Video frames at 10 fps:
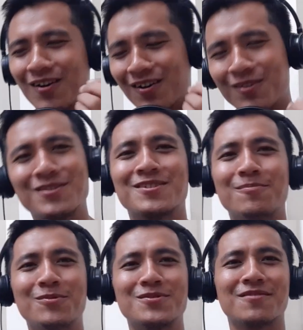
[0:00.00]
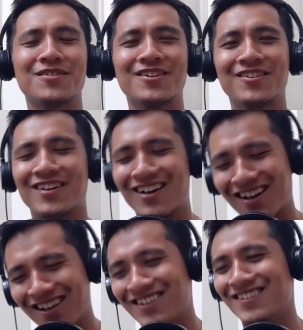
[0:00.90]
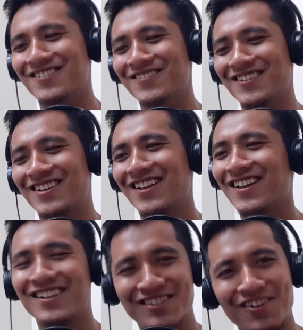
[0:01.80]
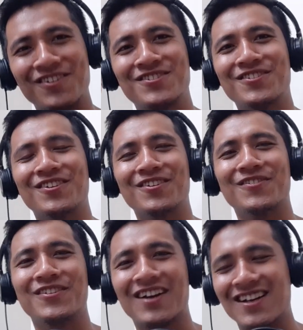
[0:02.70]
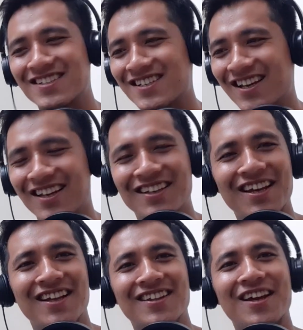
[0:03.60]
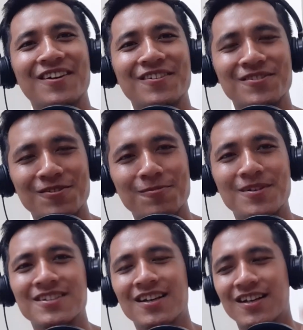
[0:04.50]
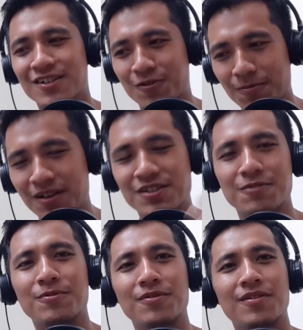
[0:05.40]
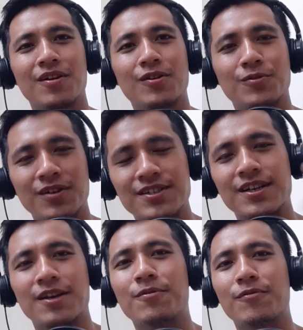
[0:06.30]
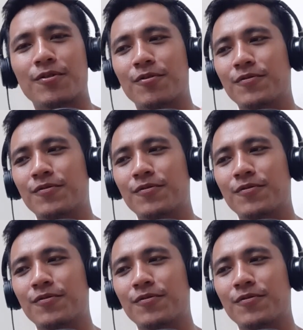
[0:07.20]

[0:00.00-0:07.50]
awesome music video. I love it. Shout out to all of you guys. And yeah, thank you so much, Kupar shadap, to each and every one of